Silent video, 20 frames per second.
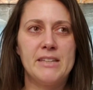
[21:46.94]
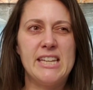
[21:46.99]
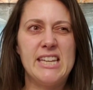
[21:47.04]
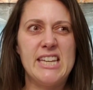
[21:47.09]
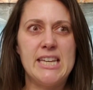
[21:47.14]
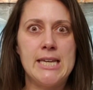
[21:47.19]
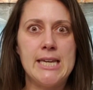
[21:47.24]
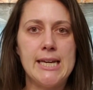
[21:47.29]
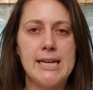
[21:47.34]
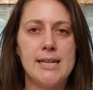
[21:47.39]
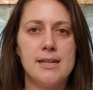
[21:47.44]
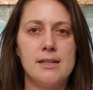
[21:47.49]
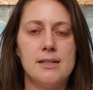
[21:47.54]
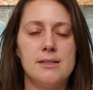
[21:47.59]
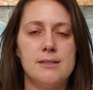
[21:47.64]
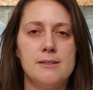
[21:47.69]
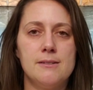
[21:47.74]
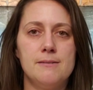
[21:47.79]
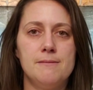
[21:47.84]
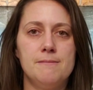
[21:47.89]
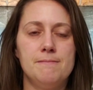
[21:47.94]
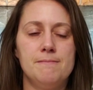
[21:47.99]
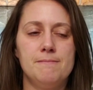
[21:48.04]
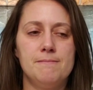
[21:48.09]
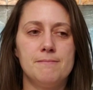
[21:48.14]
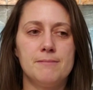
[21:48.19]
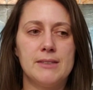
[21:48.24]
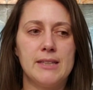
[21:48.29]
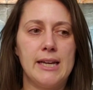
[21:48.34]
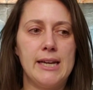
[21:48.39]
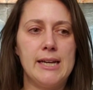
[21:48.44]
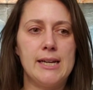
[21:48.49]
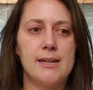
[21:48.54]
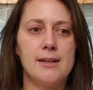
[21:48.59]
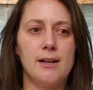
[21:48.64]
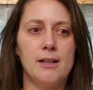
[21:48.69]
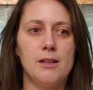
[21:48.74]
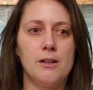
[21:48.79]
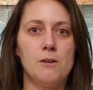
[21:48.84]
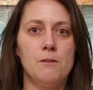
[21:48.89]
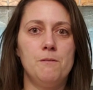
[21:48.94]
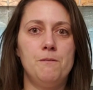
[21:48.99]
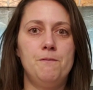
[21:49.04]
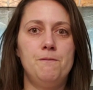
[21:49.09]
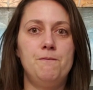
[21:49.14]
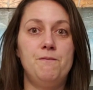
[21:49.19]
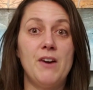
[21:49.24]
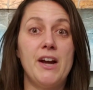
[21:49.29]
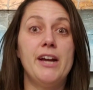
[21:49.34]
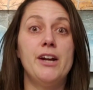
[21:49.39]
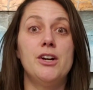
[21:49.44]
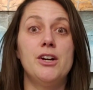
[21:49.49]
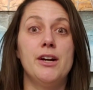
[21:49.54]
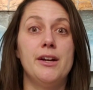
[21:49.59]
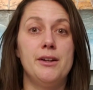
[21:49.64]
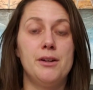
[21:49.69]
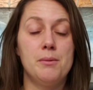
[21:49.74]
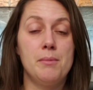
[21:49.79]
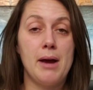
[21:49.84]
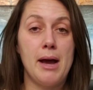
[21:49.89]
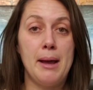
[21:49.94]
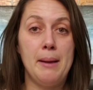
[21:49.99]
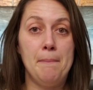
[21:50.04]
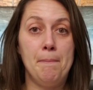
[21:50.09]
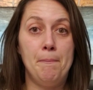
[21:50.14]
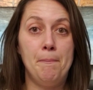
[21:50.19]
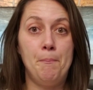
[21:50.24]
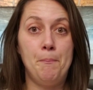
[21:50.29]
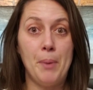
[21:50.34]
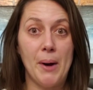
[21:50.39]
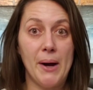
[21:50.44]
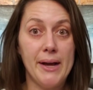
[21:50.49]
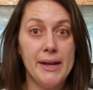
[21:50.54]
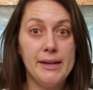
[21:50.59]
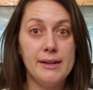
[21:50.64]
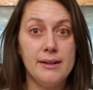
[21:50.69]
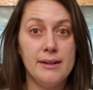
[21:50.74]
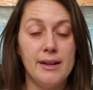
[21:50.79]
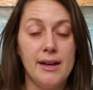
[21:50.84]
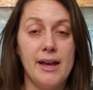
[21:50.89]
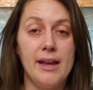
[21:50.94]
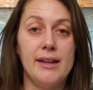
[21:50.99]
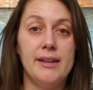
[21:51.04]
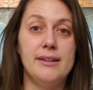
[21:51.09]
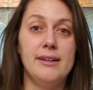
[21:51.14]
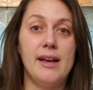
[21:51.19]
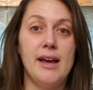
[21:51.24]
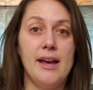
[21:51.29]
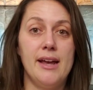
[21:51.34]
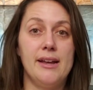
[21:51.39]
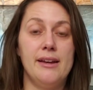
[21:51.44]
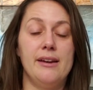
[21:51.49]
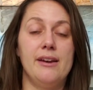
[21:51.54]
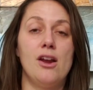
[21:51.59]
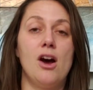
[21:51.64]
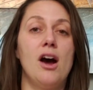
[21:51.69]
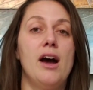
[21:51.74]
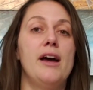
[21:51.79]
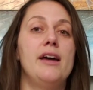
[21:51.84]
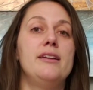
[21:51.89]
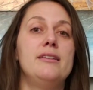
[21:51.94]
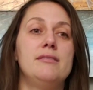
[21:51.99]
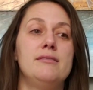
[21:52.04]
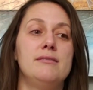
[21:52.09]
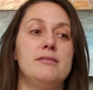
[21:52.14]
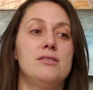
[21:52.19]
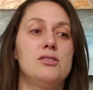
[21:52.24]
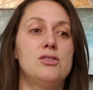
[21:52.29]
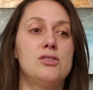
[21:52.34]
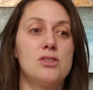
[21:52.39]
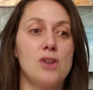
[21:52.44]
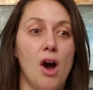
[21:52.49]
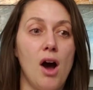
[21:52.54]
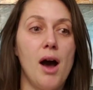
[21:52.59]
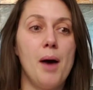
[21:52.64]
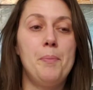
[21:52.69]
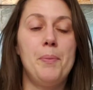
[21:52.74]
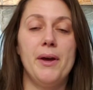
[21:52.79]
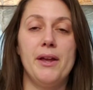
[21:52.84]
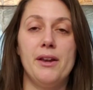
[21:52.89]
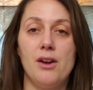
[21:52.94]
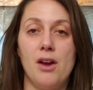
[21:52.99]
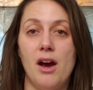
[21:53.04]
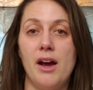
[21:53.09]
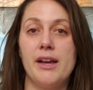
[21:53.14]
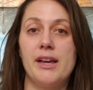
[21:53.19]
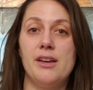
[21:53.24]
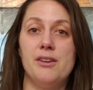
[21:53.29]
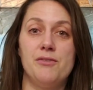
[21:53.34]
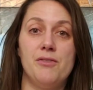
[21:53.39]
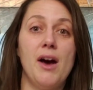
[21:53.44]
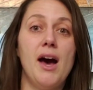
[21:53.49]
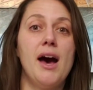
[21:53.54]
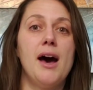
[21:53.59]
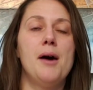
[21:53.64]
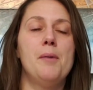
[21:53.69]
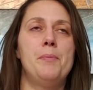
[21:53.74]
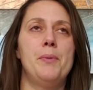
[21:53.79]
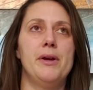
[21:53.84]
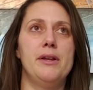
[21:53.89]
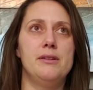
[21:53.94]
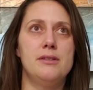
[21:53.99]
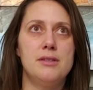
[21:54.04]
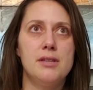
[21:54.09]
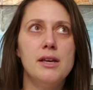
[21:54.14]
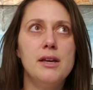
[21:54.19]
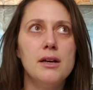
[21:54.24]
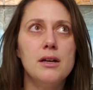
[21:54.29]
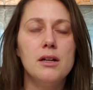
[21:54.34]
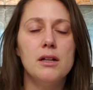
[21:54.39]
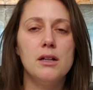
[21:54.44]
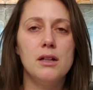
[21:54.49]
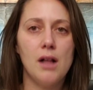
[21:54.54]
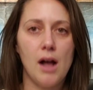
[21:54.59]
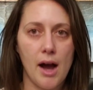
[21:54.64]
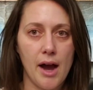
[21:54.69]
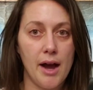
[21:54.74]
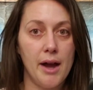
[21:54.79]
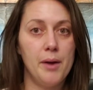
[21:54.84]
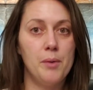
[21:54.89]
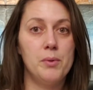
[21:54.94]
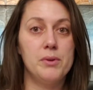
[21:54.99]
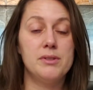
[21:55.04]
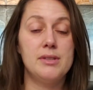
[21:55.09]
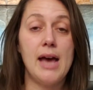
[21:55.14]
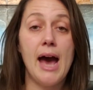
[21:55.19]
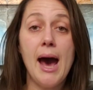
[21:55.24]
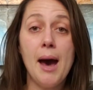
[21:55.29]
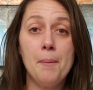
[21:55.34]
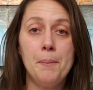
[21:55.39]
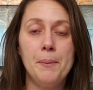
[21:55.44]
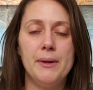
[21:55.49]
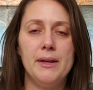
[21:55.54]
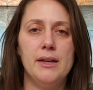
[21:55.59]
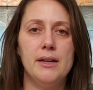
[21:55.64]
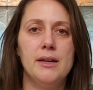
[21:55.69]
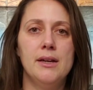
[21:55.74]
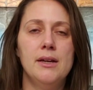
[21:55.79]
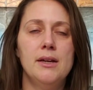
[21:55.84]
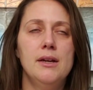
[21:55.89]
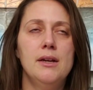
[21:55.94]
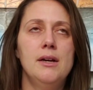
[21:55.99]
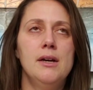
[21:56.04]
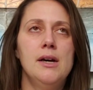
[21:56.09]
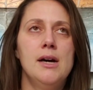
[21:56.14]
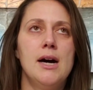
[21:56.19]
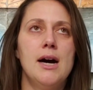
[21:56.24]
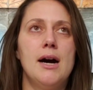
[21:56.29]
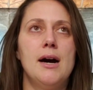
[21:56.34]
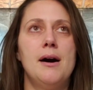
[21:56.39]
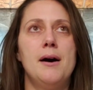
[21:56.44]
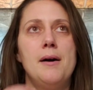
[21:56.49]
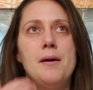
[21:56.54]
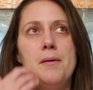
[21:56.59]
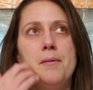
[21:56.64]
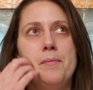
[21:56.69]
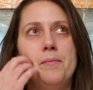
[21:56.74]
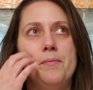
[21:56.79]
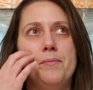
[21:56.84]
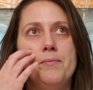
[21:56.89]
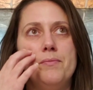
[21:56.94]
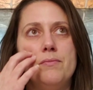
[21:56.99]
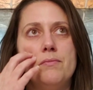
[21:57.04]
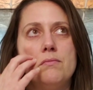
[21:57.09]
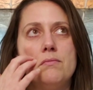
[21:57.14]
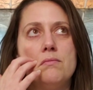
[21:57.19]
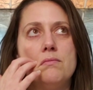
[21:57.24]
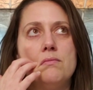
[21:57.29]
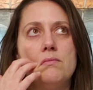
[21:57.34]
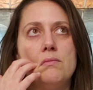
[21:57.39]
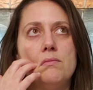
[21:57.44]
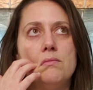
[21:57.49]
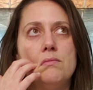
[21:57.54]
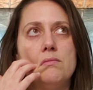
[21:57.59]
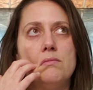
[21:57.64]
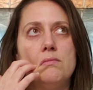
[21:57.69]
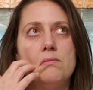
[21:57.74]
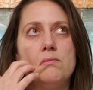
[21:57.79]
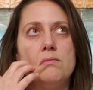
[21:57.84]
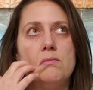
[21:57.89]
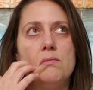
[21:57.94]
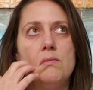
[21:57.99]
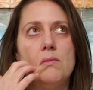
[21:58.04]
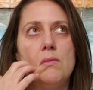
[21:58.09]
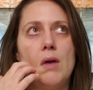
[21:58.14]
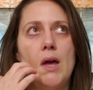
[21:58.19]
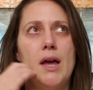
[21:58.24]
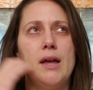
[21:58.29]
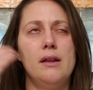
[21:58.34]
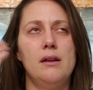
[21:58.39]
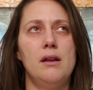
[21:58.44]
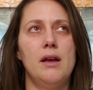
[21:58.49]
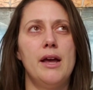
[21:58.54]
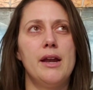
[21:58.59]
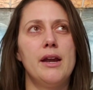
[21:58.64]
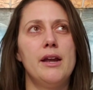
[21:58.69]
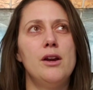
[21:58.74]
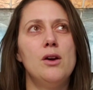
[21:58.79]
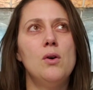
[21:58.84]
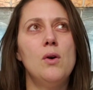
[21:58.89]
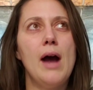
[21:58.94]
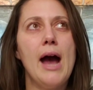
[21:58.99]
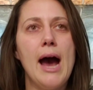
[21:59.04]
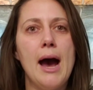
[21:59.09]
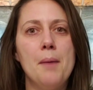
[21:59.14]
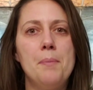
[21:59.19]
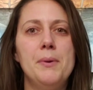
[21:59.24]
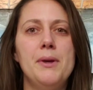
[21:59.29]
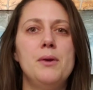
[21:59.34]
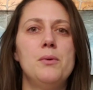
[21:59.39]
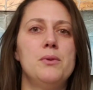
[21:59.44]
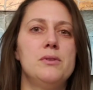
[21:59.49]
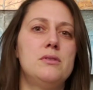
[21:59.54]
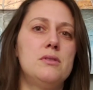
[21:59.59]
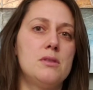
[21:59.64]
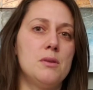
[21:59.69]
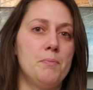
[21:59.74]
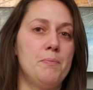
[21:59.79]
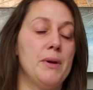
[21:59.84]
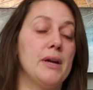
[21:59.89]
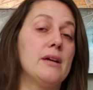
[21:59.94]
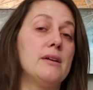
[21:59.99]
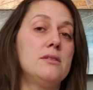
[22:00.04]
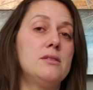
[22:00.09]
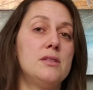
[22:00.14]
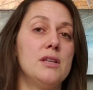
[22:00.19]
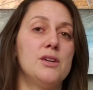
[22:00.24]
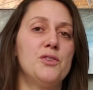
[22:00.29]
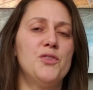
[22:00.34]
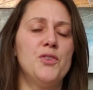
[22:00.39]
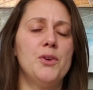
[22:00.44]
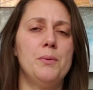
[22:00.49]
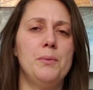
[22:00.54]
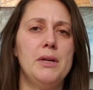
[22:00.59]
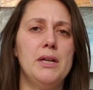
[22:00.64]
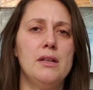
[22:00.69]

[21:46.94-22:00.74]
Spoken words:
get like a little fire under my butt and not stop and not give up until I was happy. And I know happy was the biggest thing for me.